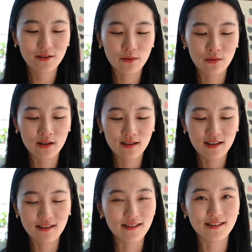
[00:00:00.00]
who are
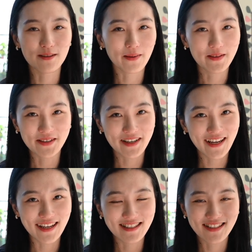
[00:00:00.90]
careless about their
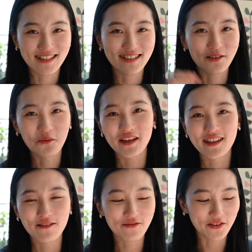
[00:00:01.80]
hat and the way
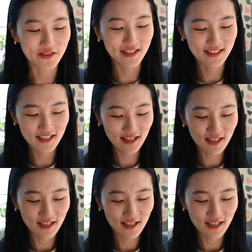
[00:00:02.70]
they fold it.